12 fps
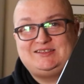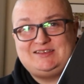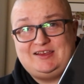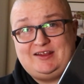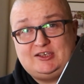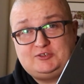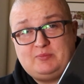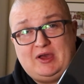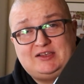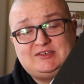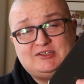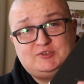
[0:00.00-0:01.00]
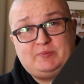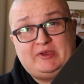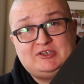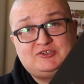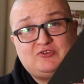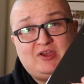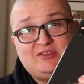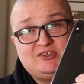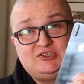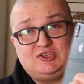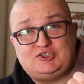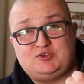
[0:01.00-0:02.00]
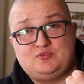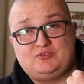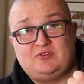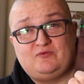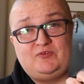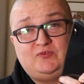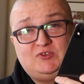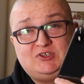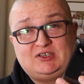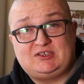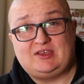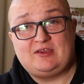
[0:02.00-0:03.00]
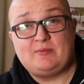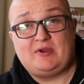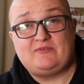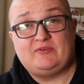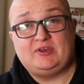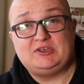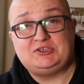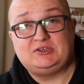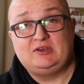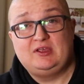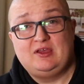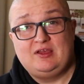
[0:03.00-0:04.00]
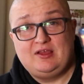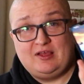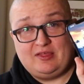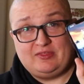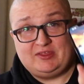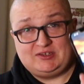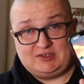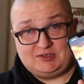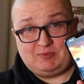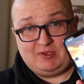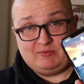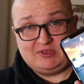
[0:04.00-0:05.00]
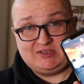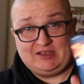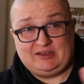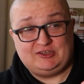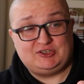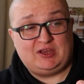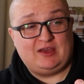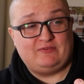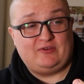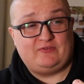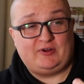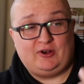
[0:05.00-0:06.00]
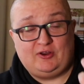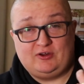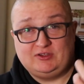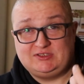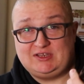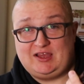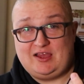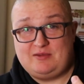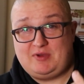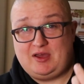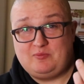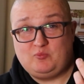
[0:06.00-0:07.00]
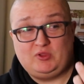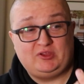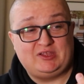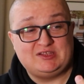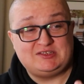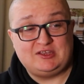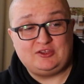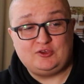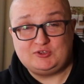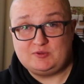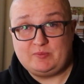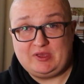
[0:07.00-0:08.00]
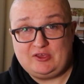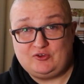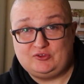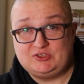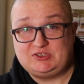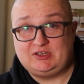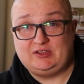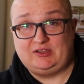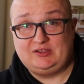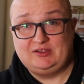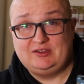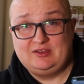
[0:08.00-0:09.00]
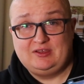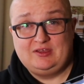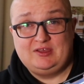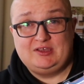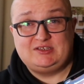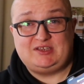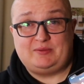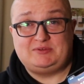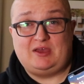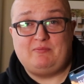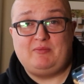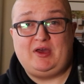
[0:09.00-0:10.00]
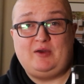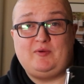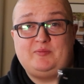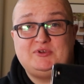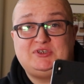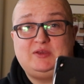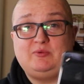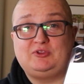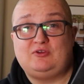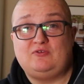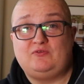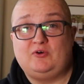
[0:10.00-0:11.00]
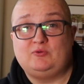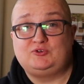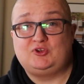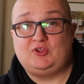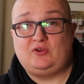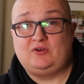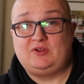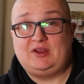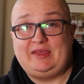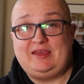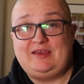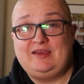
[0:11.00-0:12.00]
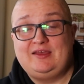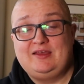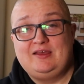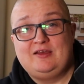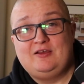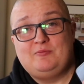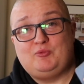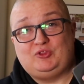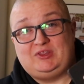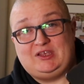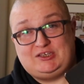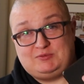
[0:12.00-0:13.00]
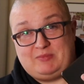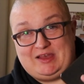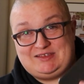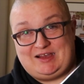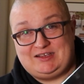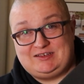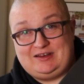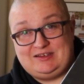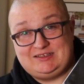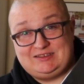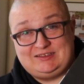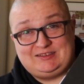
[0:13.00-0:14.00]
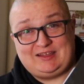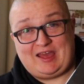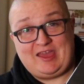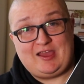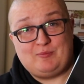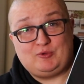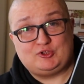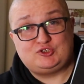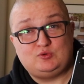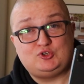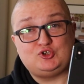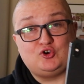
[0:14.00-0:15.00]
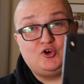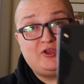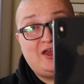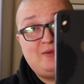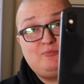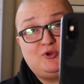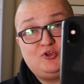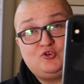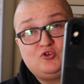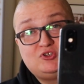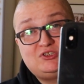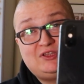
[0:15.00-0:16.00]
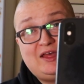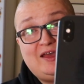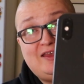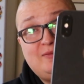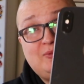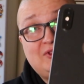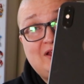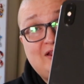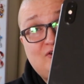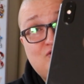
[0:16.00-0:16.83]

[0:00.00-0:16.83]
XS Max in space grey. This is the 256GB version. This has been my daily driver for a long time and will continue to be until September, when we see what the new phone's going to look like. But this might actually stay. I'm not sure yet, but it could stay, but then it